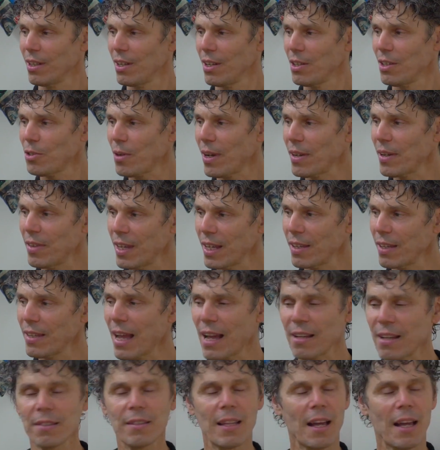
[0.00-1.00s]
Right. So I think
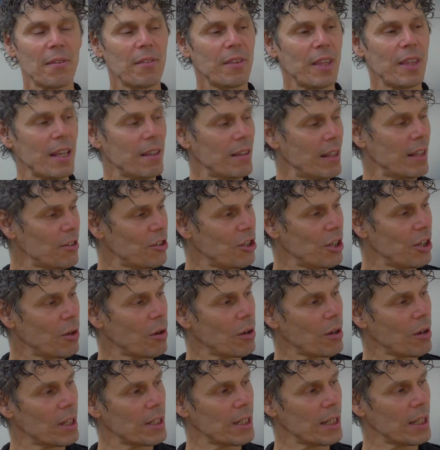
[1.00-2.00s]
that, that thing that she
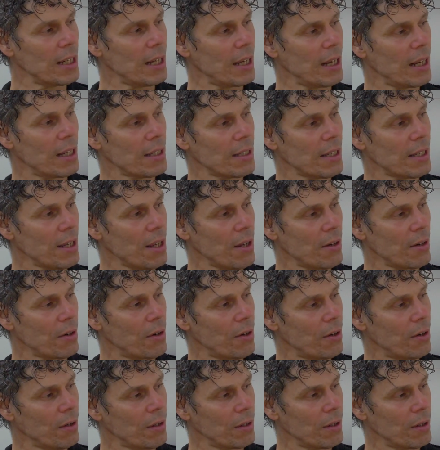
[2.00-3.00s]
got as a, as a young
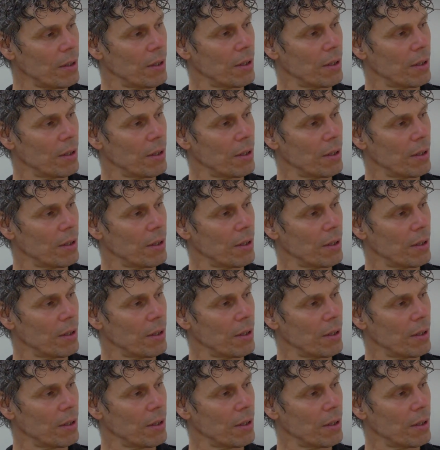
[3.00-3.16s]
girl. But I